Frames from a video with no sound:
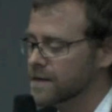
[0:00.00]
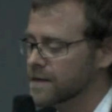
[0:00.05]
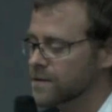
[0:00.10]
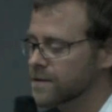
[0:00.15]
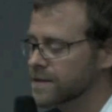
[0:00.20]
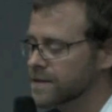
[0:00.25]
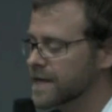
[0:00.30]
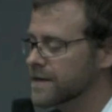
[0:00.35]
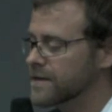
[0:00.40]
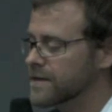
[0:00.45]

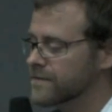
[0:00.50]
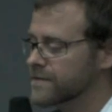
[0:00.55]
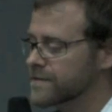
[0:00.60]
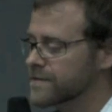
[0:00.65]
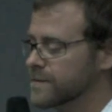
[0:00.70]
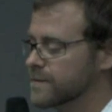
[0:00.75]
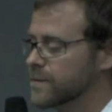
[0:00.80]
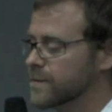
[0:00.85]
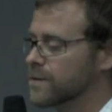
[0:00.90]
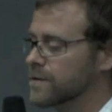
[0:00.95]
Look, another
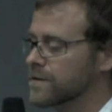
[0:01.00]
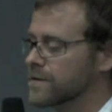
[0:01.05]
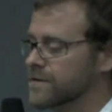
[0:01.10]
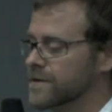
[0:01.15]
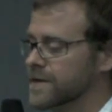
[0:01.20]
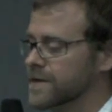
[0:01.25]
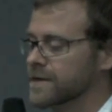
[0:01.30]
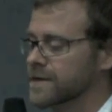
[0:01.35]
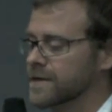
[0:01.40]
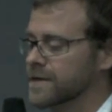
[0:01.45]
very important
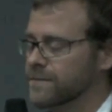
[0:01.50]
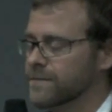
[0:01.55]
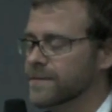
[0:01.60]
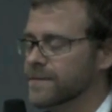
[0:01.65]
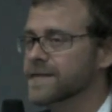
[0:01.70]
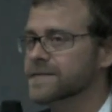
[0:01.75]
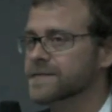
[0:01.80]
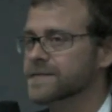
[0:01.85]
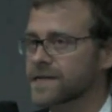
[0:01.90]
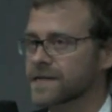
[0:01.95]
thing, a
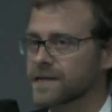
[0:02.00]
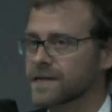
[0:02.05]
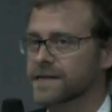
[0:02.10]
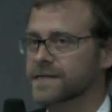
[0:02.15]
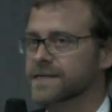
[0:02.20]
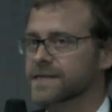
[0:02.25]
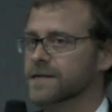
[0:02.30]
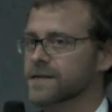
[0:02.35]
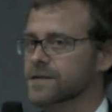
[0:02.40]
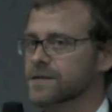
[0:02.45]
message I'd
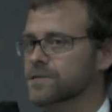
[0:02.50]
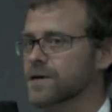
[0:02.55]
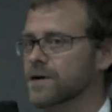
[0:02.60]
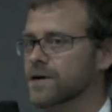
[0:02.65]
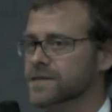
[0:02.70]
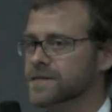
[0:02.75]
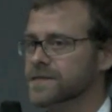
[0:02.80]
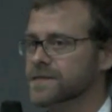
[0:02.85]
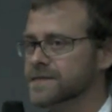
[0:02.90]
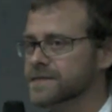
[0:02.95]
like to get
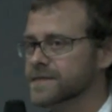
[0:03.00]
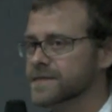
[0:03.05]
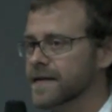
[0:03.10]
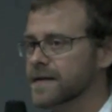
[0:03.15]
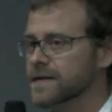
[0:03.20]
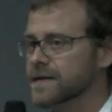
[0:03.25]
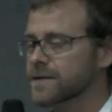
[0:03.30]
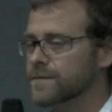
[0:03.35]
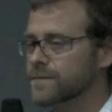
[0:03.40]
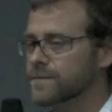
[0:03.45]
across, is
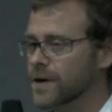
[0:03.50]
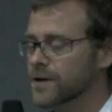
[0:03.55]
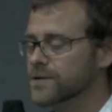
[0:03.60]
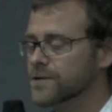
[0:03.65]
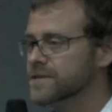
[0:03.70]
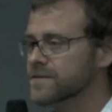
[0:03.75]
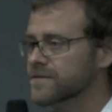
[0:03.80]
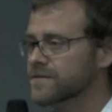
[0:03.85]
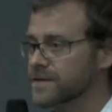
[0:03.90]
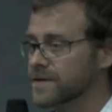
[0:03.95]
that
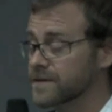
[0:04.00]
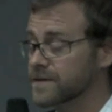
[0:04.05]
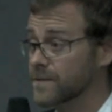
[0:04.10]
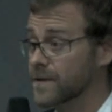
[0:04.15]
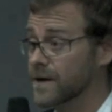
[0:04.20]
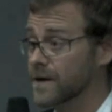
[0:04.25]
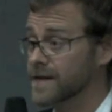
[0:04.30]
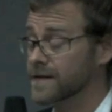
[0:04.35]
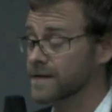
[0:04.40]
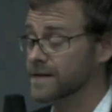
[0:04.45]
most of
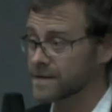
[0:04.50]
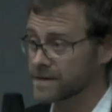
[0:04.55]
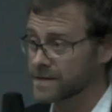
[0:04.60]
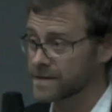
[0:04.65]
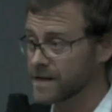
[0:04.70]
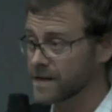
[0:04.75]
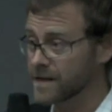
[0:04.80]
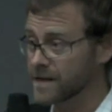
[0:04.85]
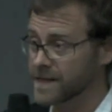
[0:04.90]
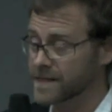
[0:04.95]
my
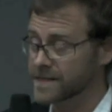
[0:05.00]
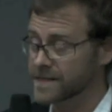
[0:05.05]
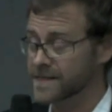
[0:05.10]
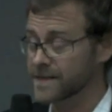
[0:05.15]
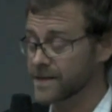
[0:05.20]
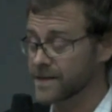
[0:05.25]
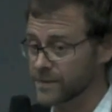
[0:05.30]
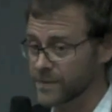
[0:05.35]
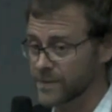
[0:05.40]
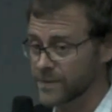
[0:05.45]
clients
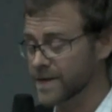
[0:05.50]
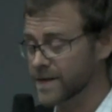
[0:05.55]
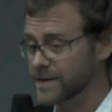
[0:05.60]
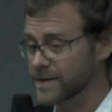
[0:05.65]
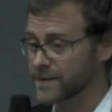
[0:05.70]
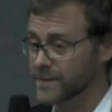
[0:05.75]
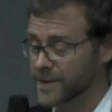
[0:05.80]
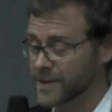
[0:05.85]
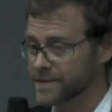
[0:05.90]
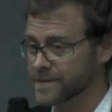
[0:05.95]
and, their,
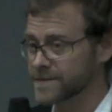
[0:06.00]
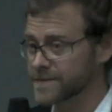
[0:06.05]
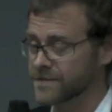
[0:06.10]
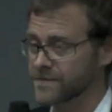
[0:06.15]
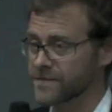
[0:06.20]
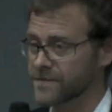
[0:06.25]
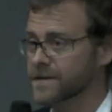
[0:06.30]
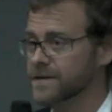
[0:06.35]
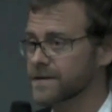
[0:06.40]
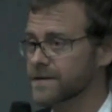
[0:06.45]
and the parents
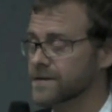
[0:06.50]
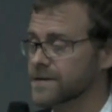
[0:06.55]
of the,